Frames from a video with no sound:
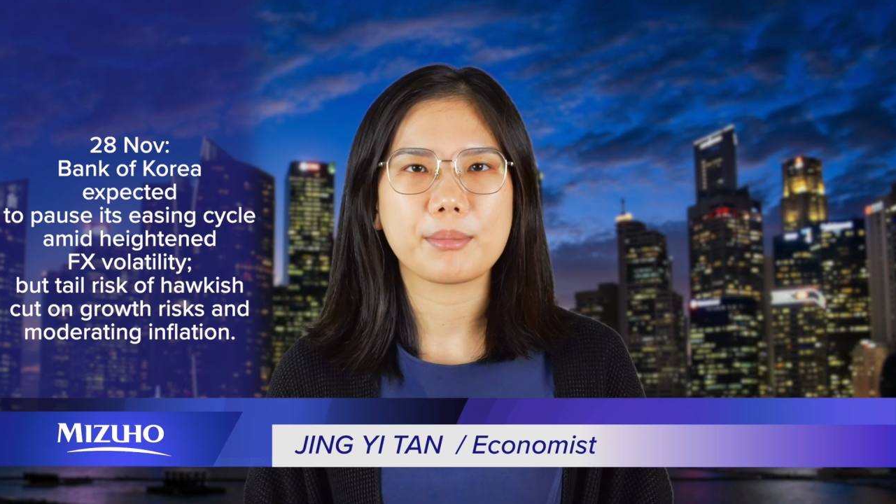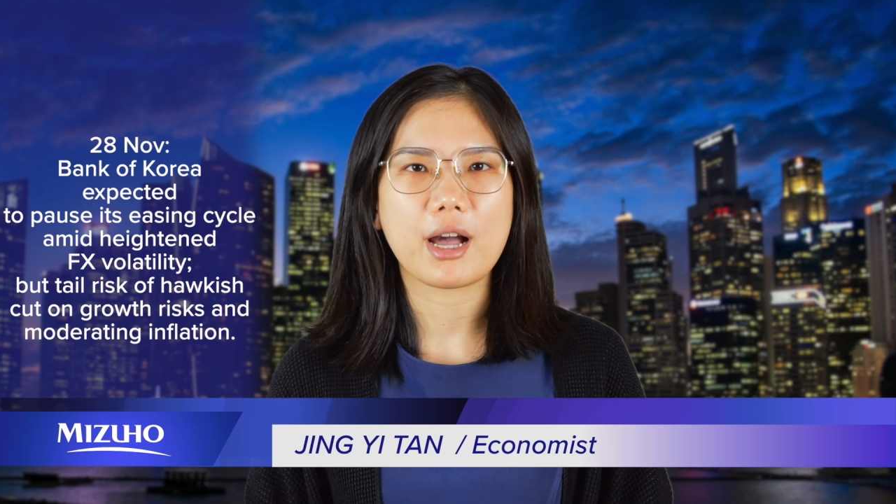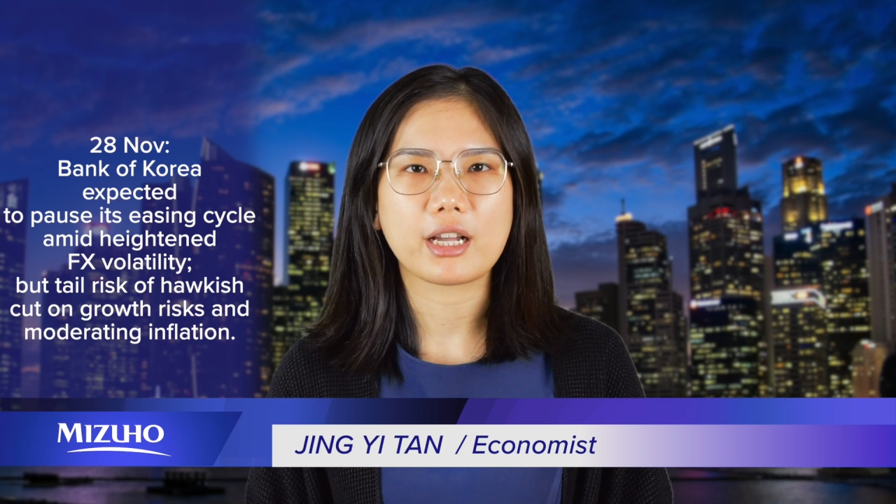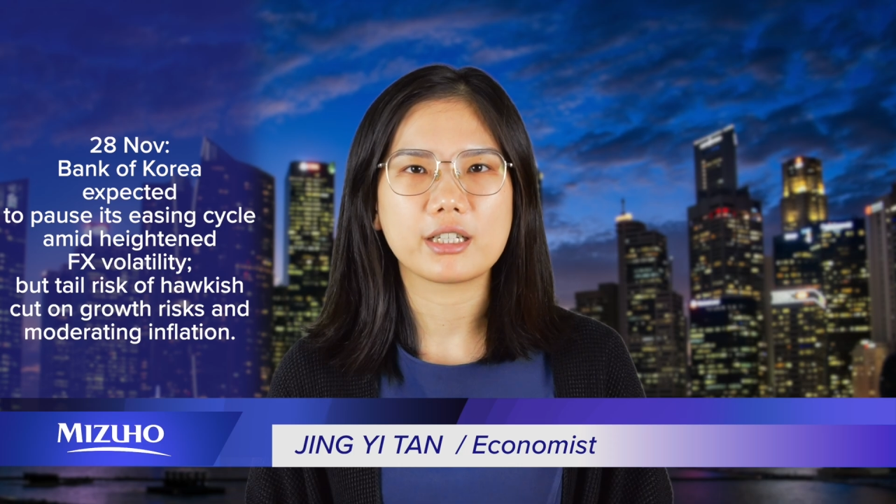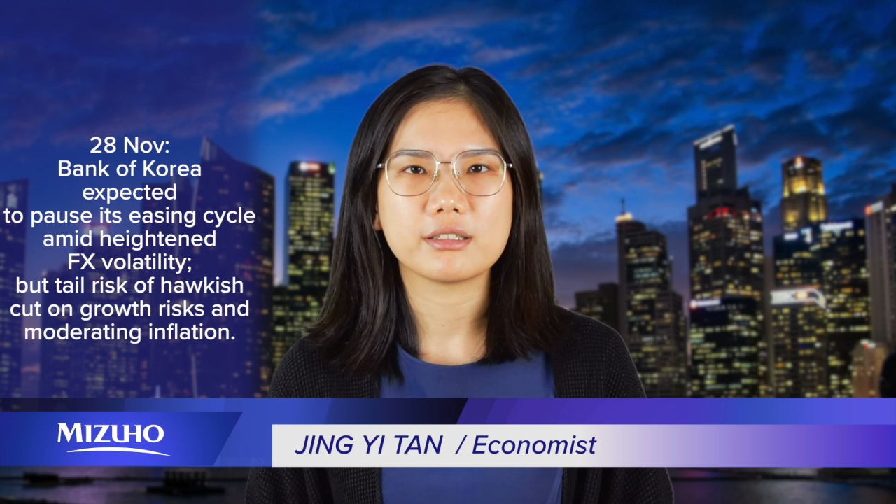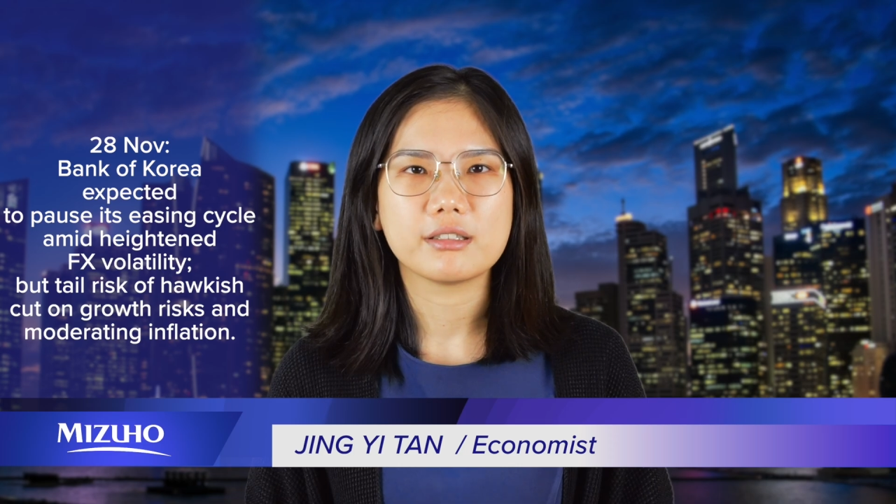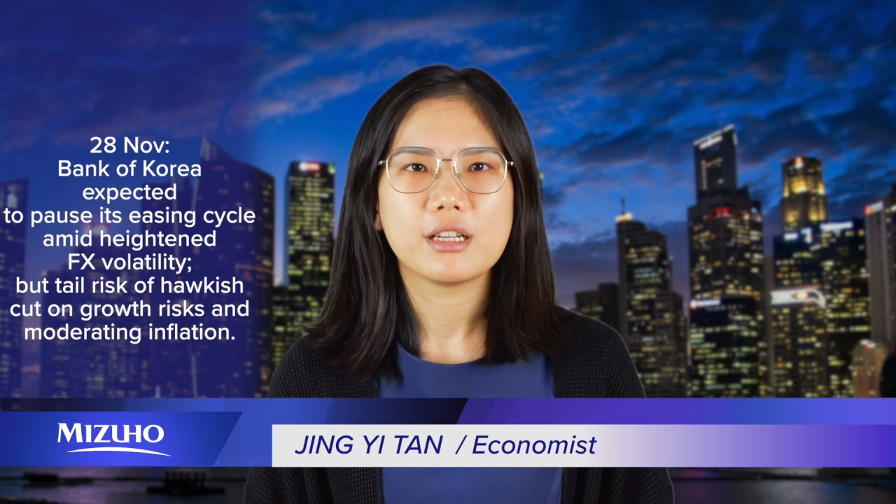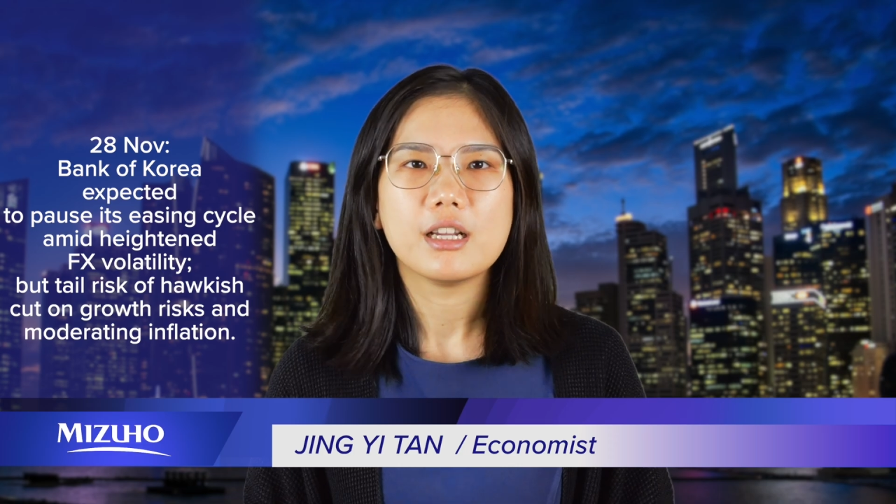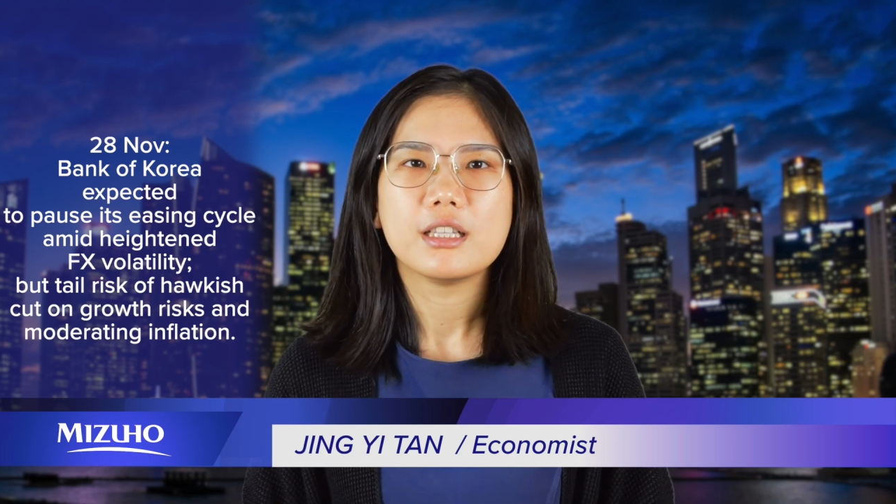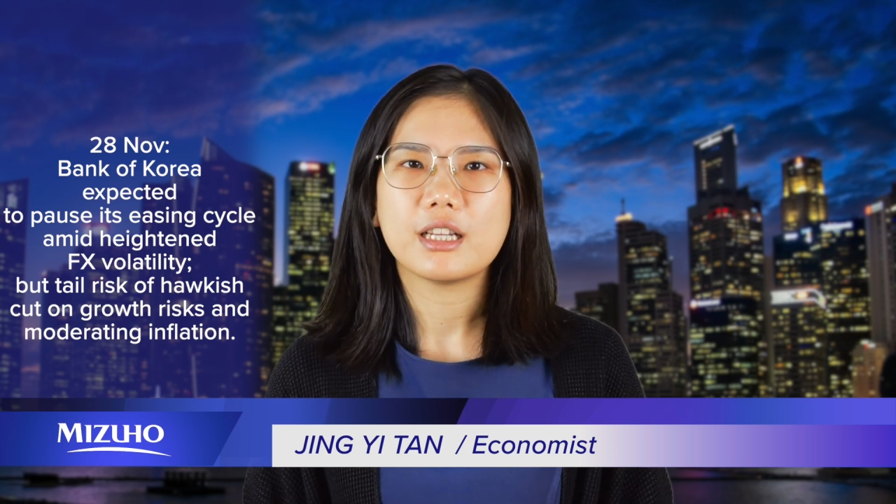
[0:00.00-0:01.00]
market.
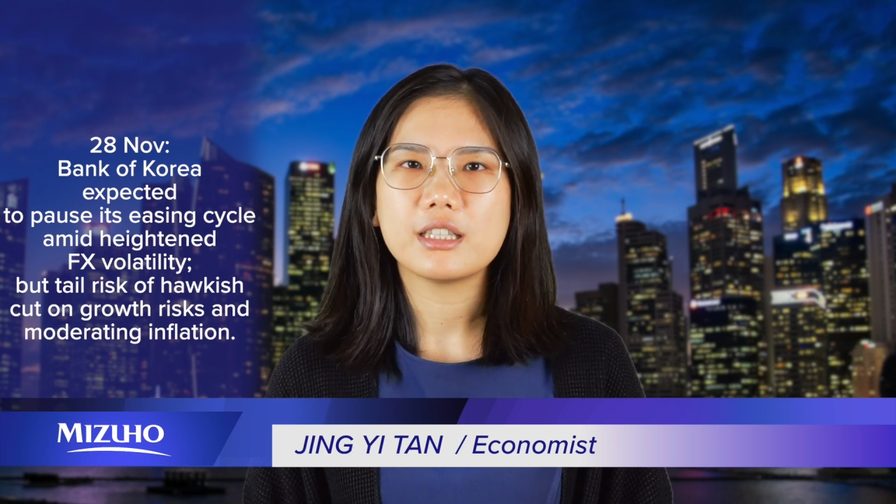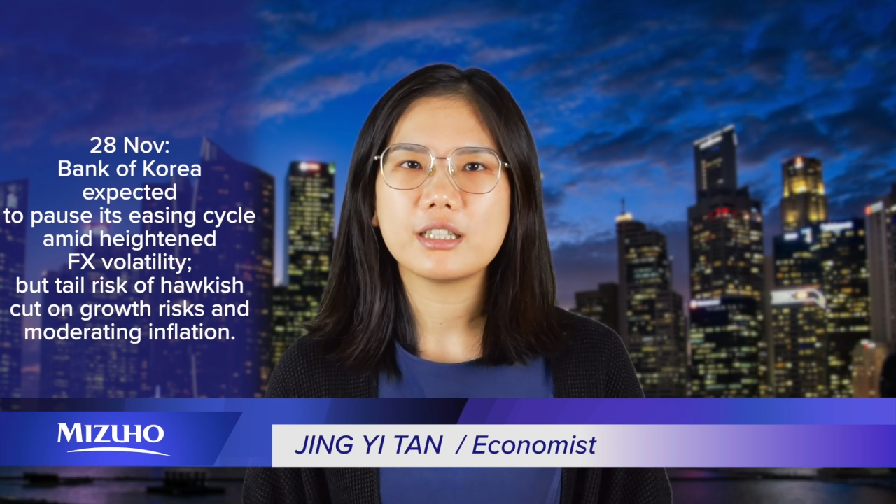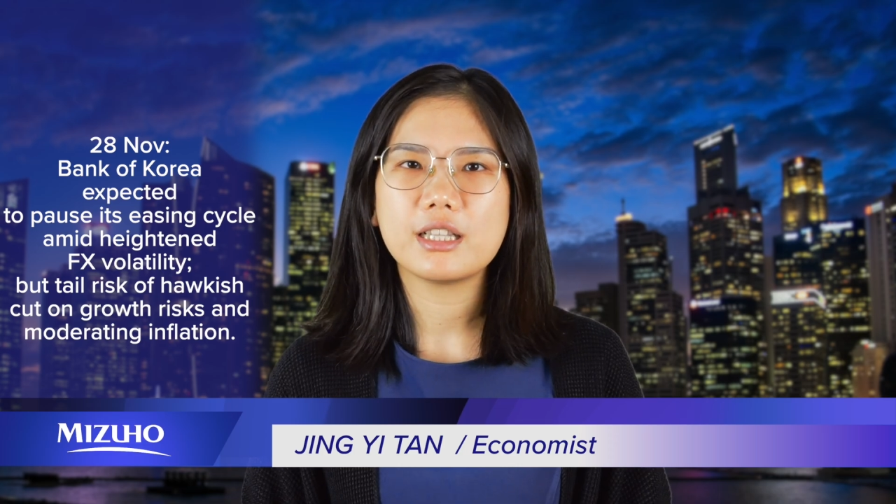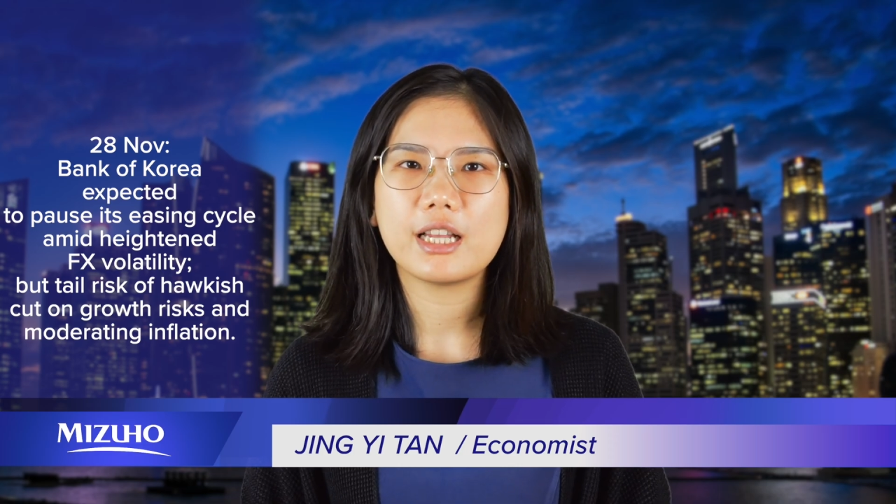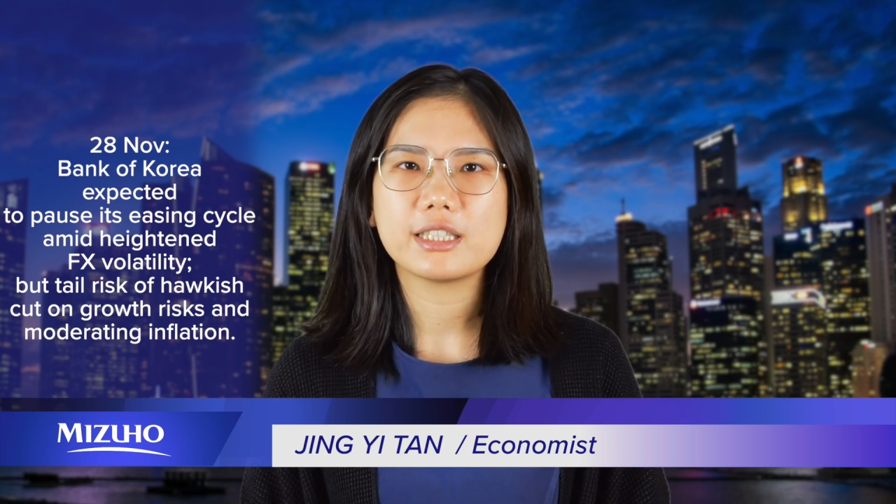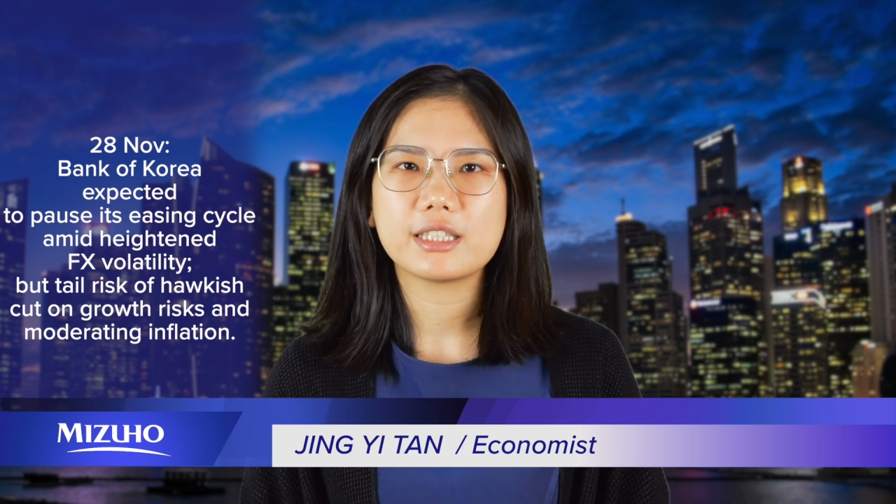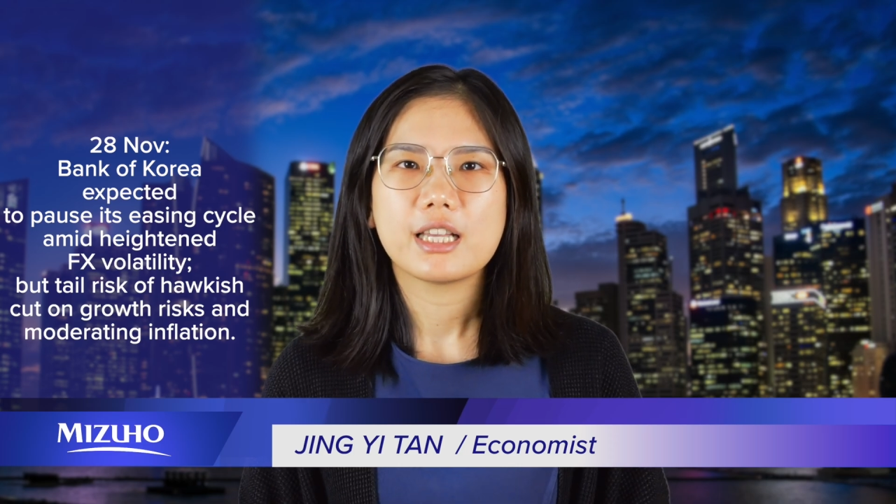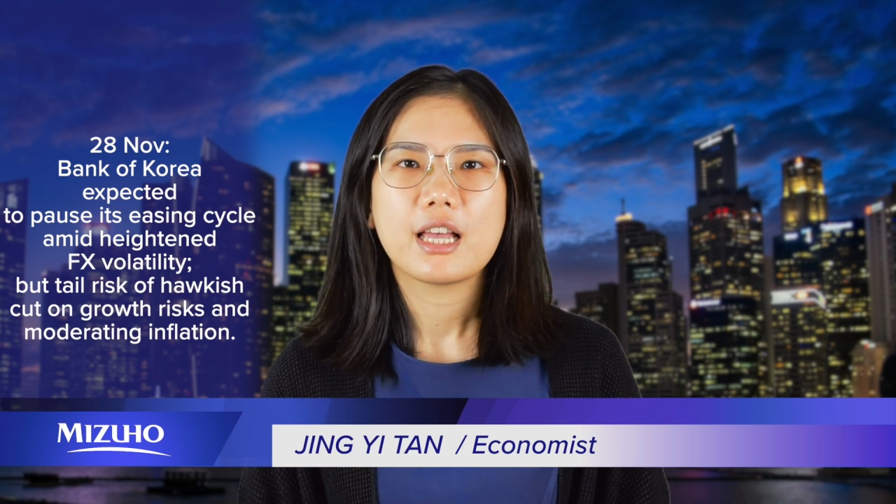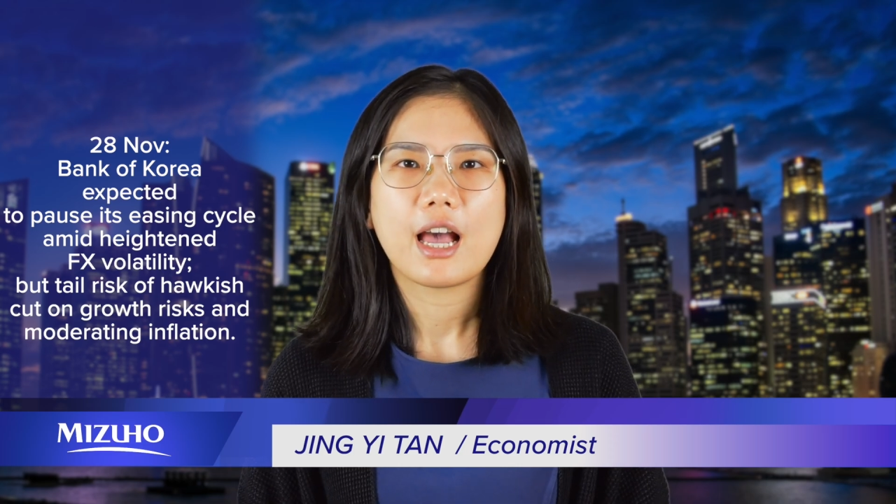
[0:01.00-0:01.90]
Nonetheless,